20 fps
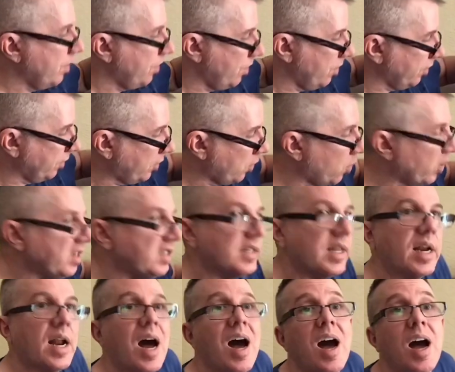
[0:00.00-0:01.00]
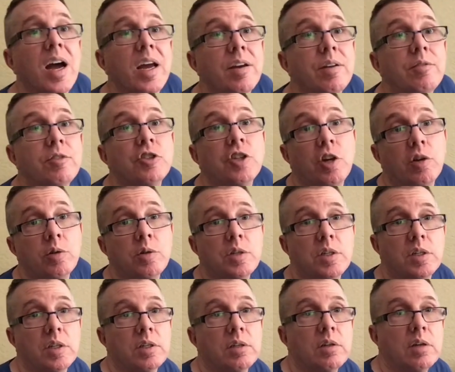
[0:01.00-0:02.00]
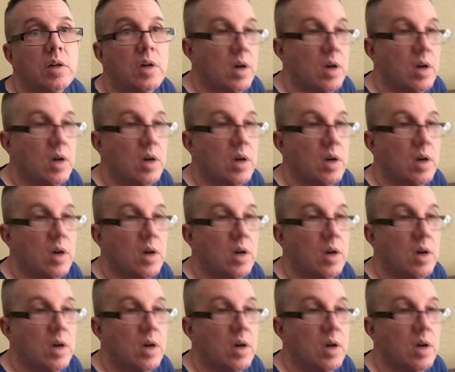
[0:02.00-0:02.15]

the toys that I've chosen,